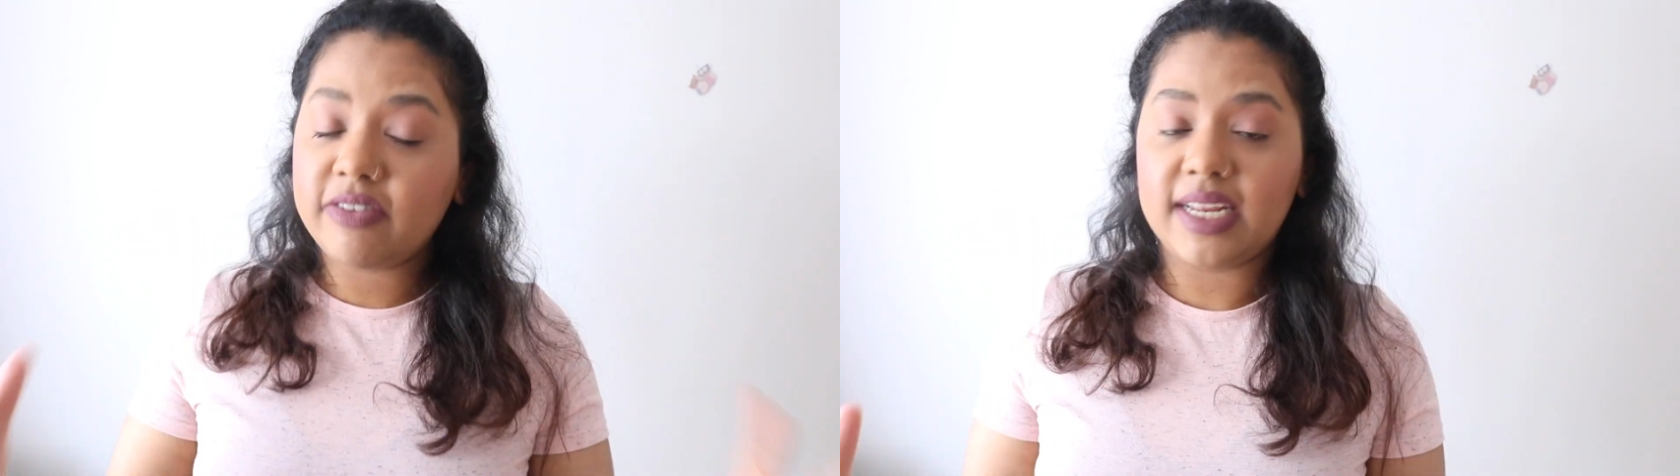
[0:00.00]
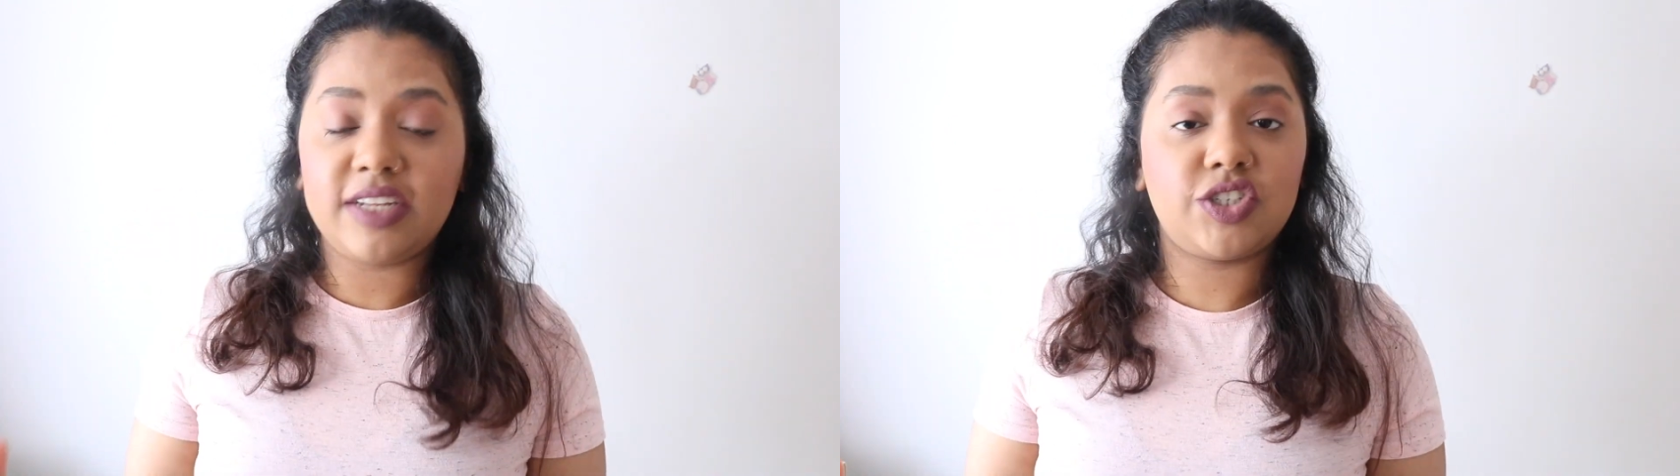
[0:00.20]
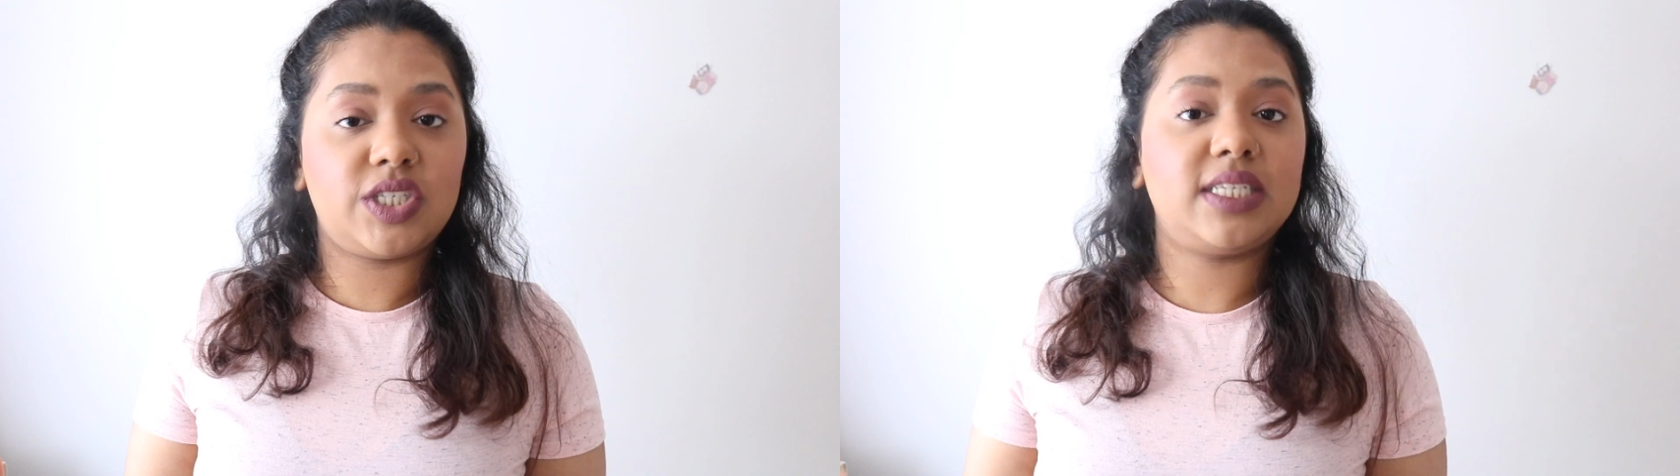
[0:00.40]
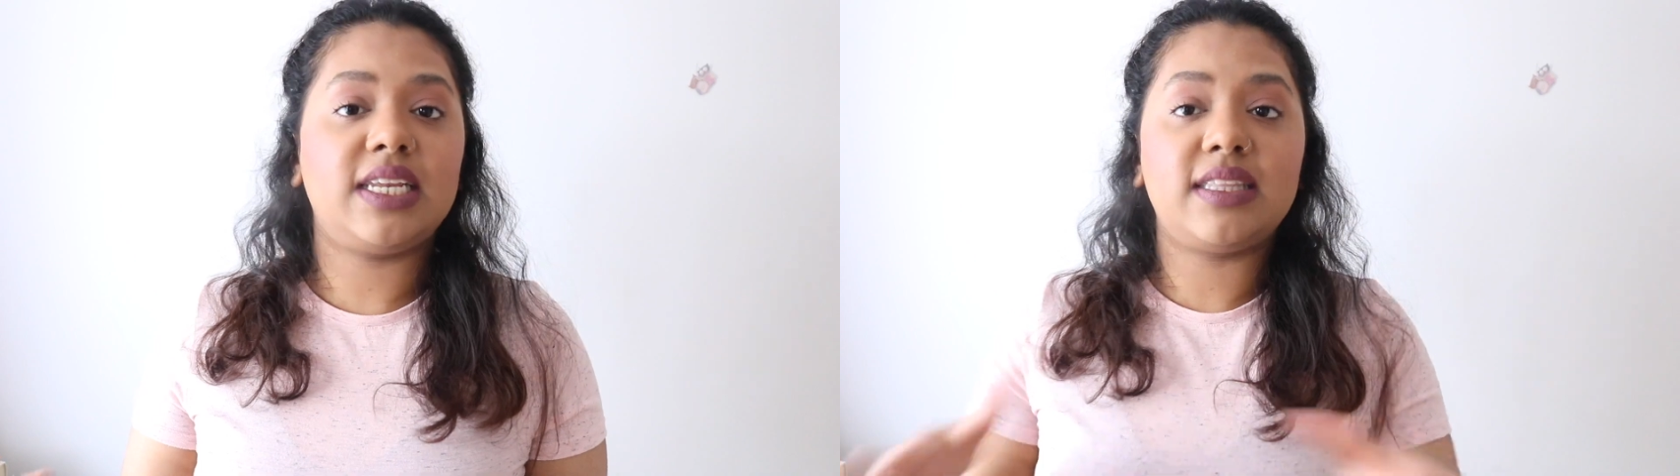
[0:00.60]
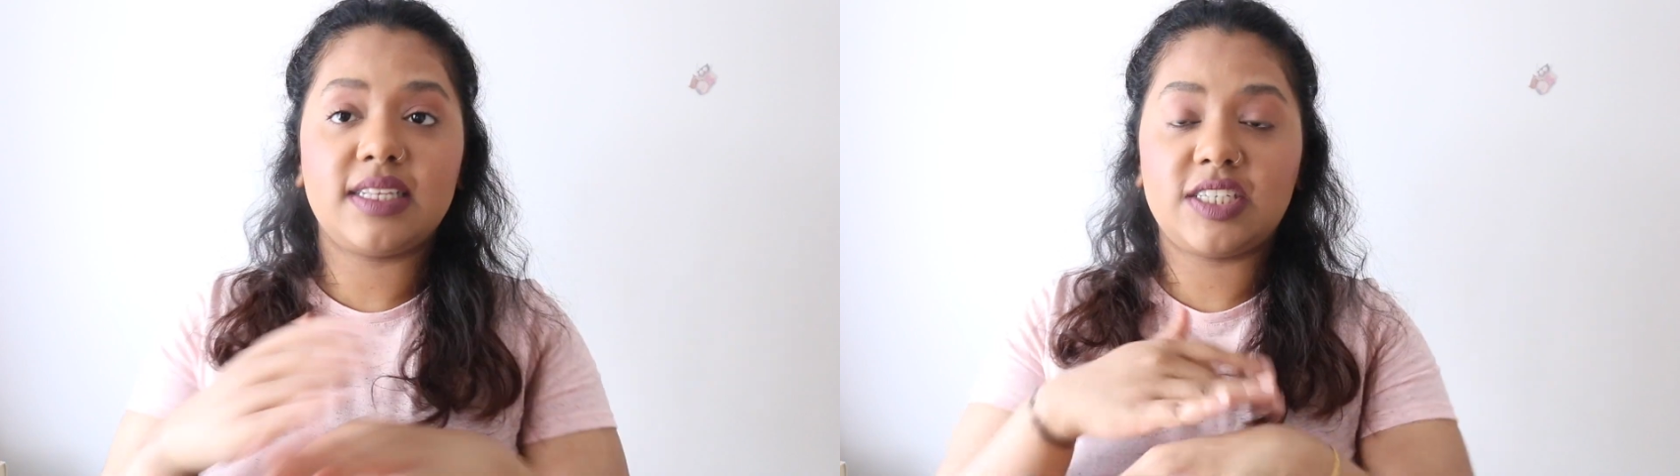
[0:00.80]
really
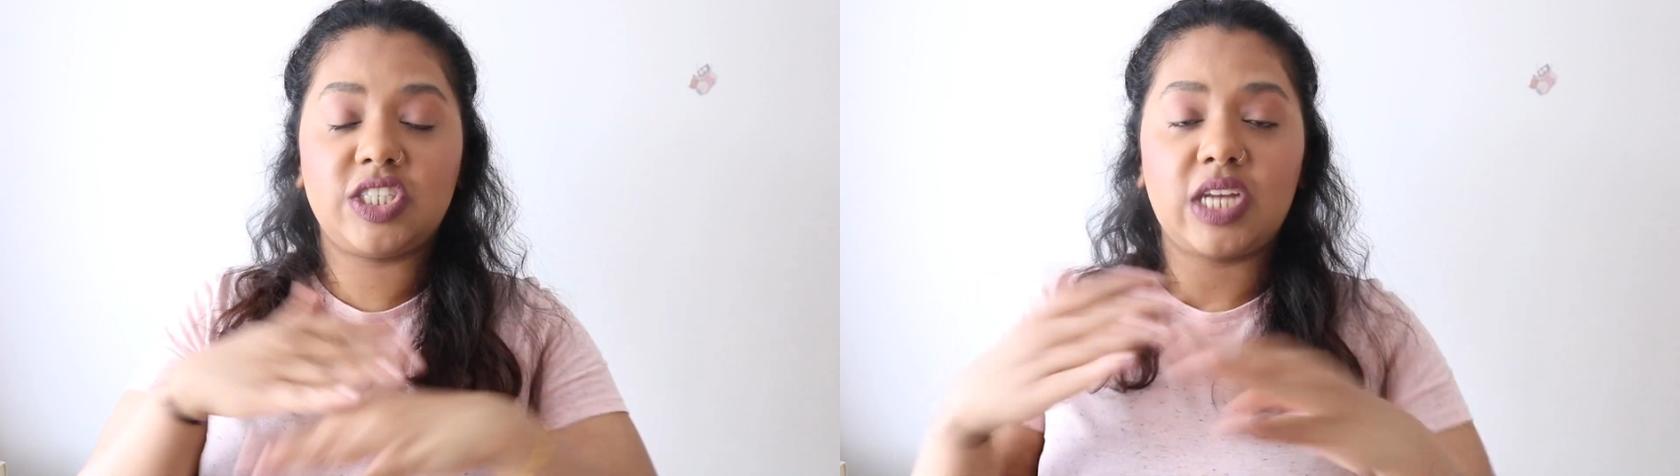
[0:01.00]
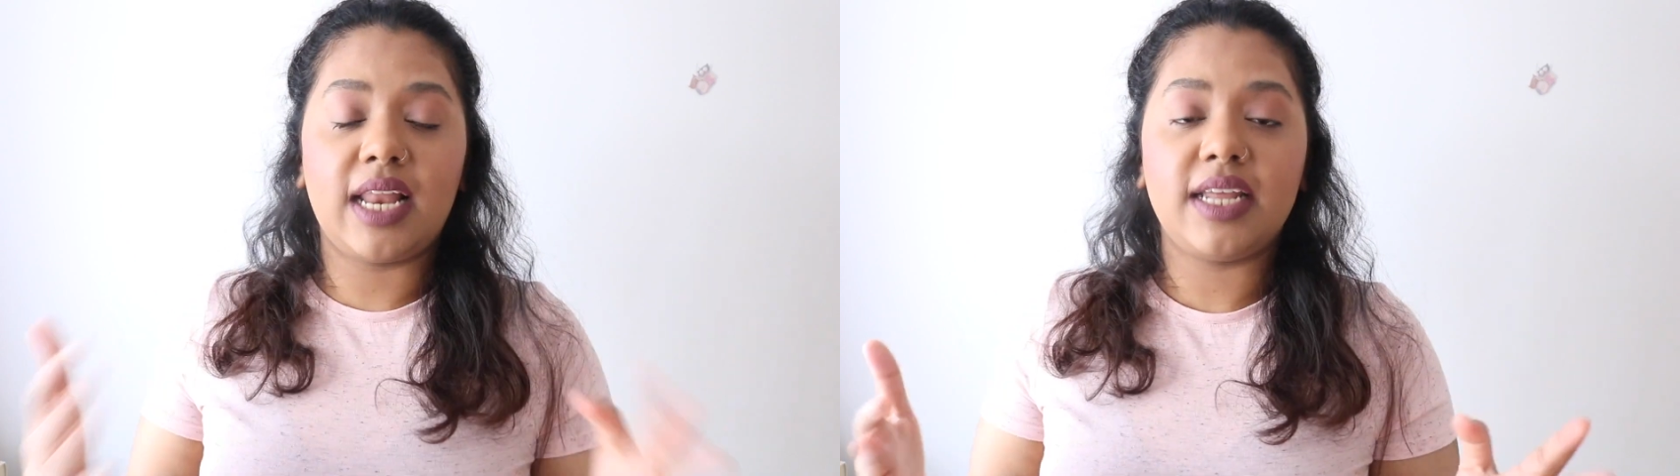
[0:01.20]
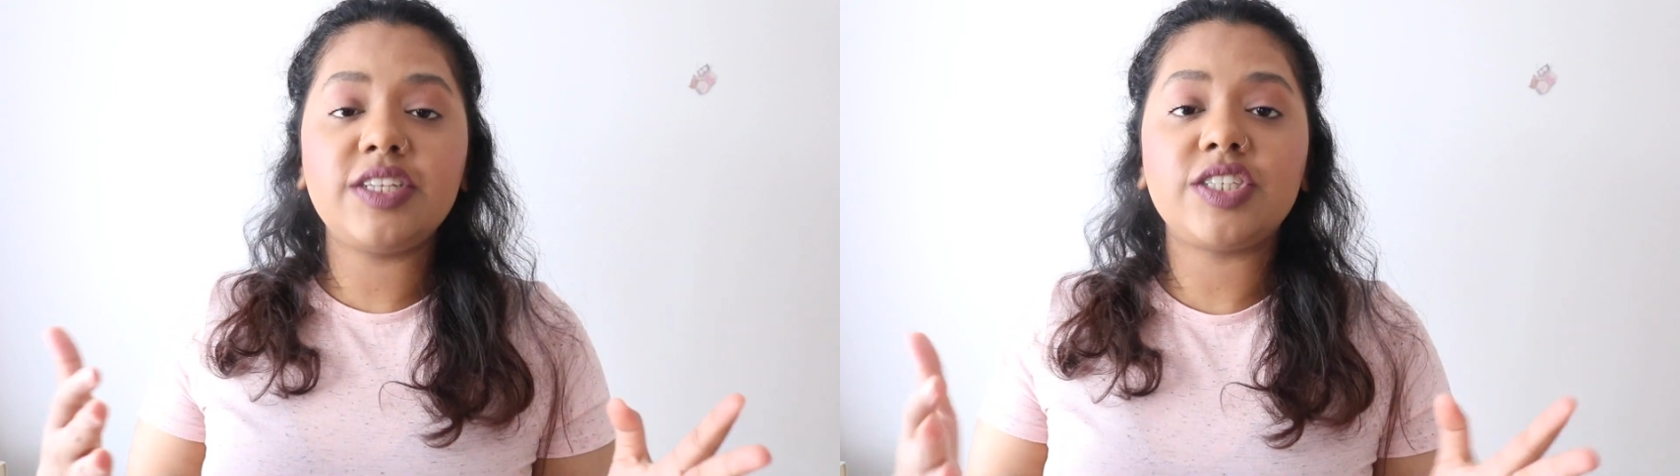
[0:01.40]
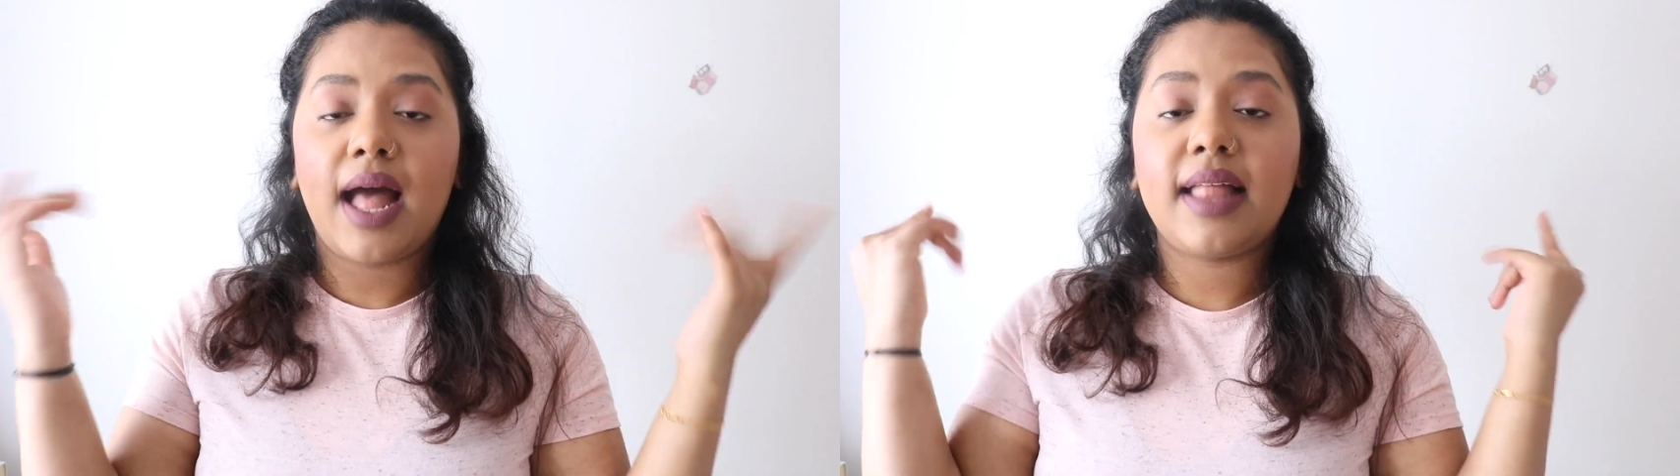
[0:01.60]
interested in this challenge.